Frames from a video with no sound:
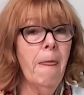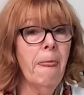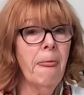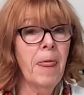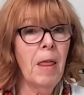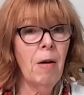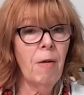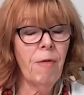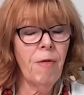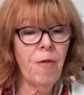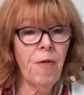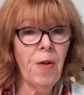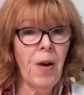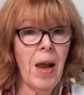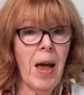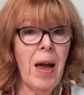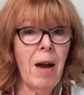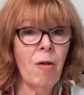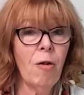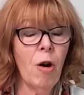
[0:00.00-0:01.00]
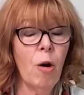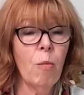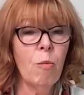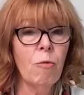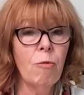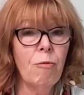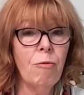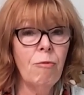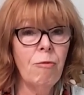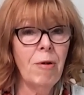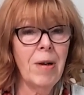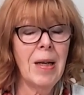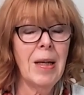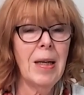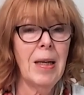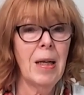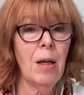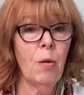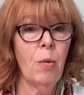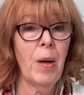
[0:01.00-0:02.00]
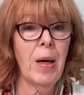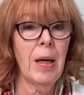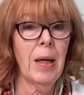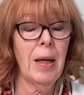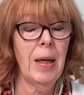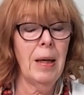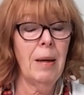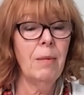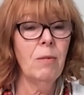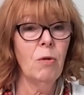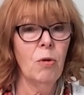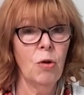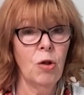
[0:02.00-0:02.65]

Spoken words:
that flare up really quickly